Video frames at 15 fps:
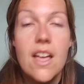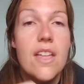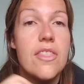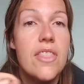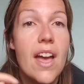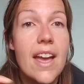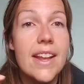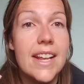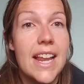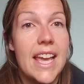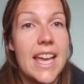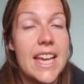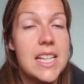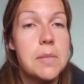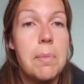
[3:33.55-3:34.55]

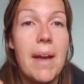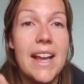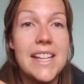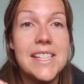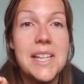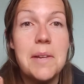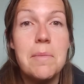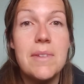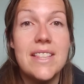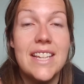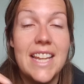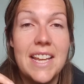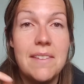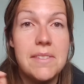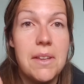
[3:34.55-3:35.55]
Thirdly is painting with
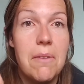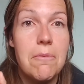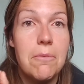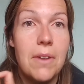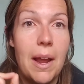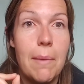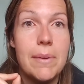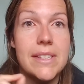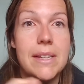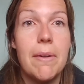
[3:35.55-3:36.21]
leaves and flowers.